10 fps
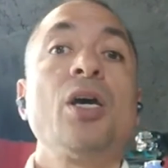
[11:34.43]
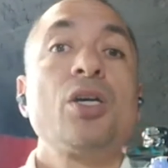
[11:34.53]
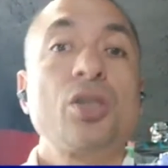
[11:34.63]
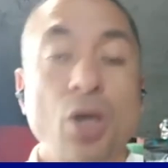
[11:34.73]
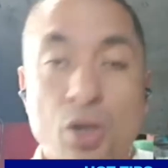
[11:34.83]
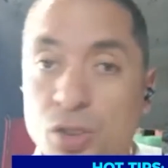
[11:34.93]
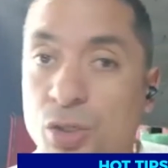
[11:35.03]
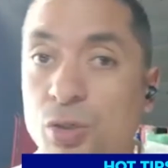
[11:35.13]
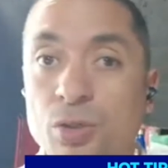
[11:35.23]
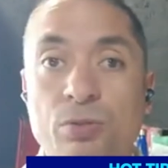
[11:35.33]
go to the
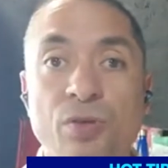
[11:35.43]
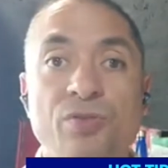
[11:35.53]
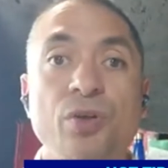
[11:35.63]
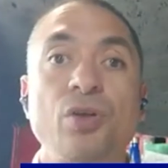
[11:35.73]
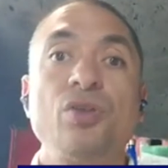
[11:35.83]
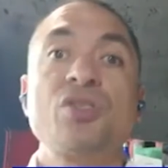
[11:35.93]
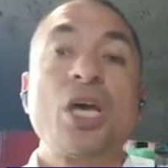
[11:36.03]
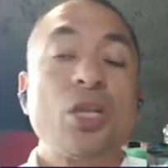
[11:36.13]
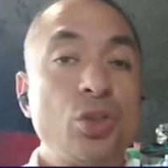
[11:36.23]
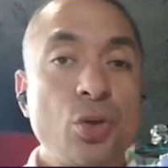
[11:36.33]
Google reviews,
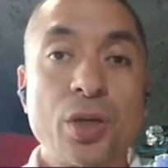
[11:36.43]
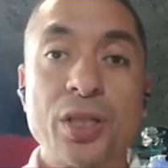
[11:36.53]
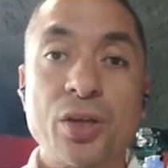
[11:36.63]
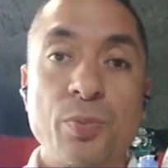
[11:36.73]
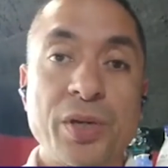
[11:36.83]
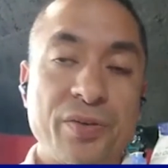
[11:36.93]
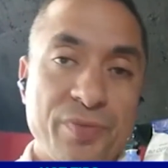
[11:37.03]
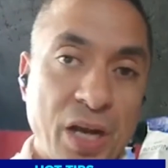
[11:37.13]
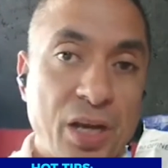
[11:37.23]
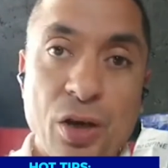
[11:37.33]
do a little bit of,
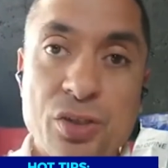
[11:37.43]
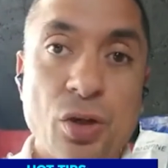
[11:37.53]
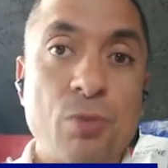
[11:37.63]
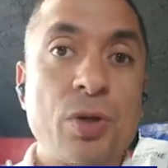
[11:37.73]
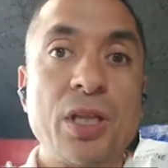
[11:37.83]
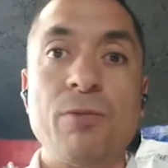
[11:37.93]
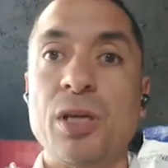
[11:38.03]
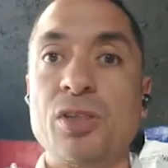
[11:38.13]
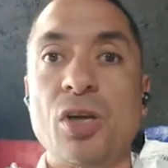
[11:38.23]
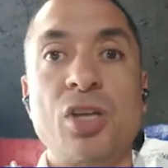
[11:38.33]
I know it's not really
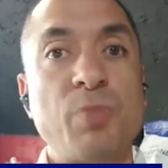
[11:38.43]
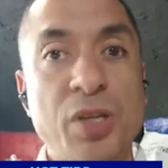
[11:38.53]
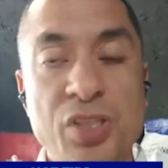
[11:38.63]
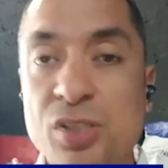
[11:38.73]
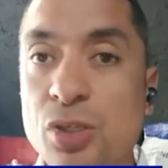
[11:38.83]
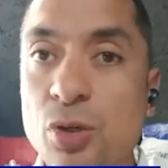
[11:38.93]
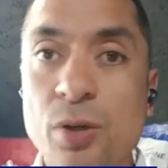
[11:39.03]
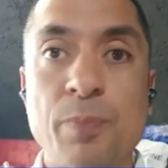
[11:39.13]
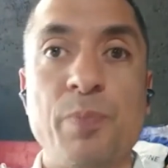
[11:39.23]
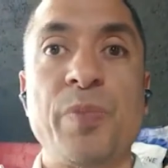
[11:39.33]
research, but just
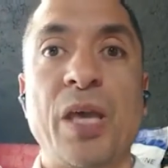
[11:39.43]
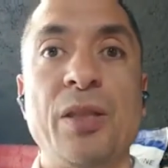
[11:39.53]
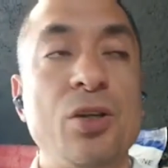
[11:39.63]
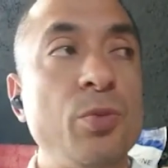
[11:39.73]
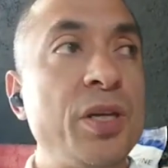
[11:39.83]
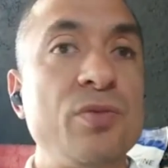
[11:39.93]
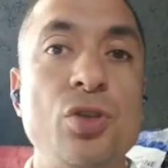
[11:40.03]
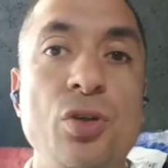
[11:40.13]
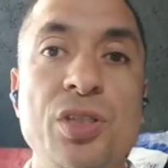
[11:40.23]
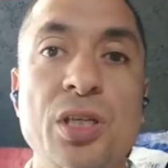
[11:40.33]
do a little bit of
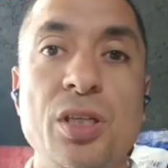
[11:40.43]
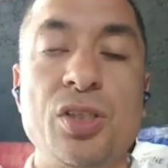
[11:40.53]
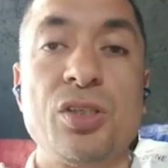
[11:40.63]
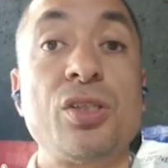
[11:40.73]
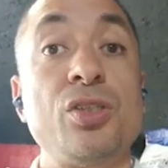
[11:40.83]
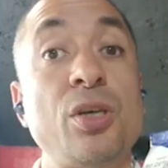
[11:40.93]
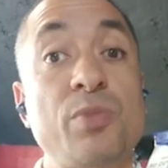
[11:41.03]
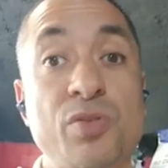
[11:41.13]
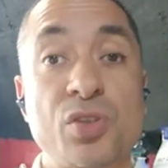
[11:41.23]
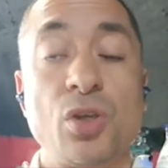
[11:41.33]
due diligence in terms
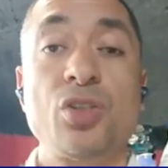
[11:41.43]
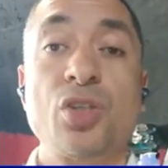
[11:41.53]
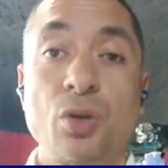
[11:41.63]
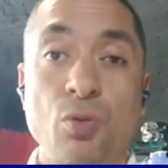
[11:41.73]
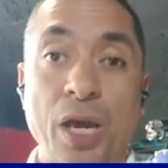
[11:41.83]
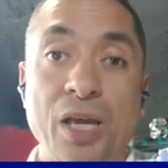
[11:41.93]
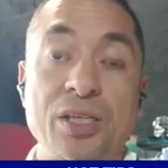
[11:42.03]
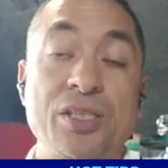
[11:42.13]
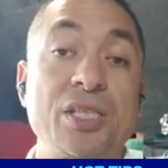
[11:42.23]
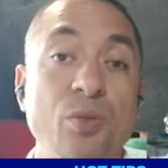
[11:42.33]
of searching around
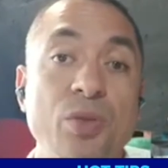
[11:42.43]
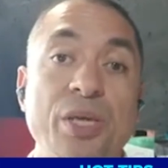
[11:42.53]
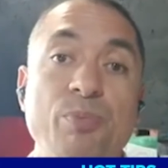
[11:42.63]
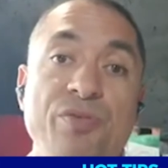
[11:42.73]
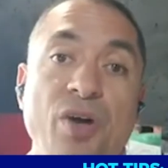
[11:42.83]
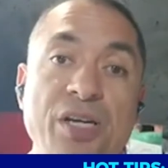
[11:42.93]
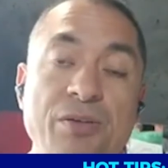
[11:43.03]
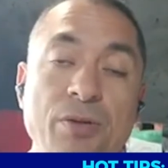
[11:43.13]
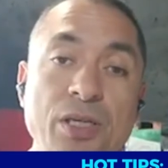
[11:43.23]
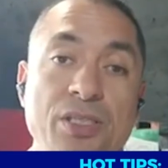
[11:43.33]
and seeing what that
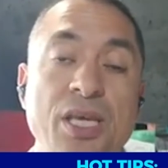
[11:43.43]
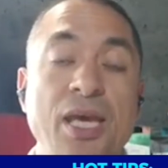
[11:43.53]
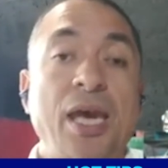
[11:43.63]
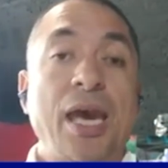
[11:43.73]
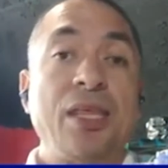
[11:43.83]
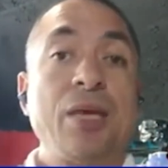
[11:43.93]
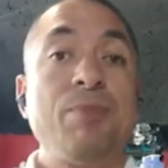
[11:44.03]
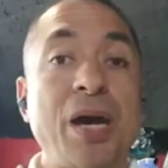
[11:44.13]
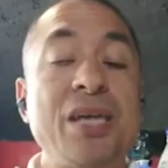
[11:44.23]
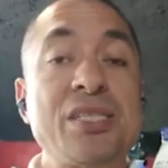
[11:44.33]
provider is. And then
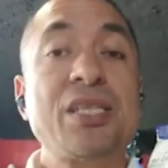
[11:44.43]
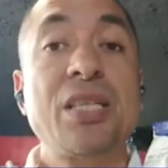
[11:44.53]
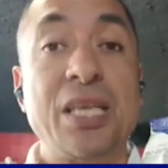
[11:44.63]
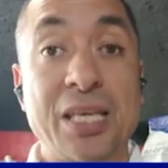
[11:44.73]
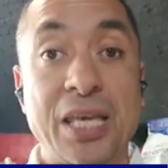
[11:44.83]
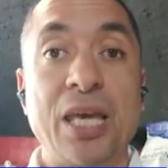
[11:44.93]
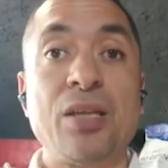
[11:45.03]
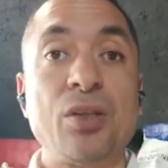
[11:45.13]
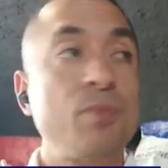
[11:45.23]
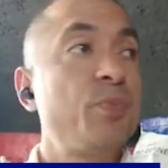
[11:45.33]
basically
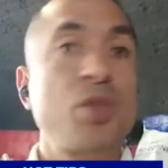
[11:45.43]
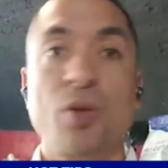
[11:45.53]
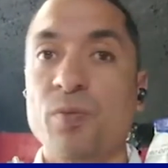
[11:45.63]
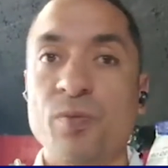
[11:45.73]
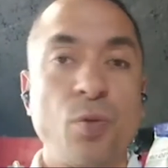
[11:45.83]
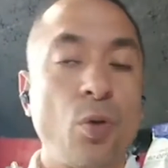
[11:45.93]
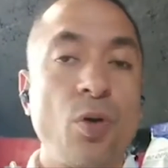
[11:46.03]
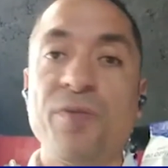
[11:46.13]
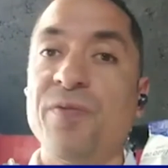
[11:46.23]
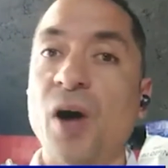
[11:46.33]
get
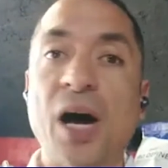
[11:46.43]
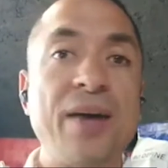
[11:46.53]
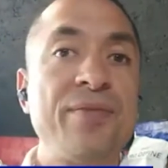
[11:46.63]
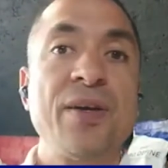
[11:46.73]
4 or 5,